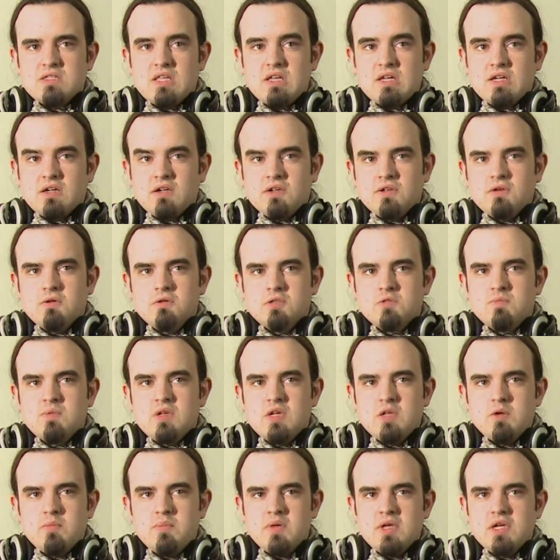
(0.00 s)
That includes be
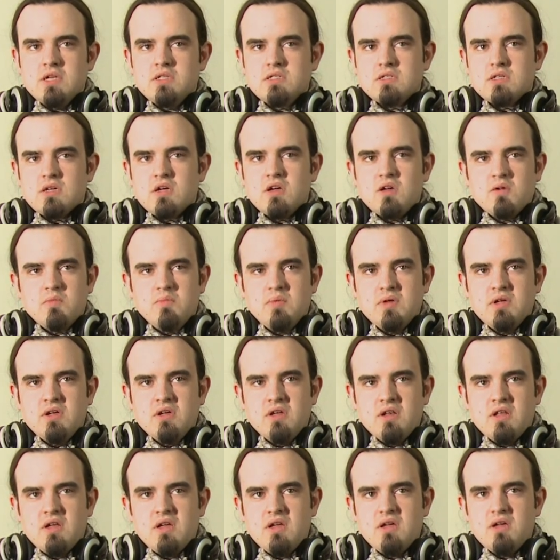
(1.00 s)
it a pizza, be
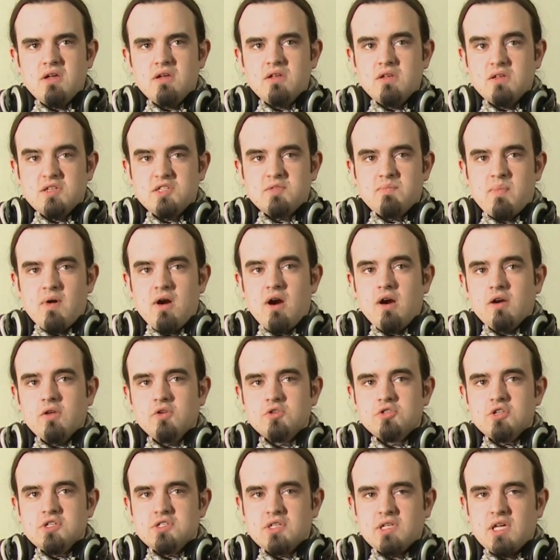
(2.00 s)
it a Spar lunches.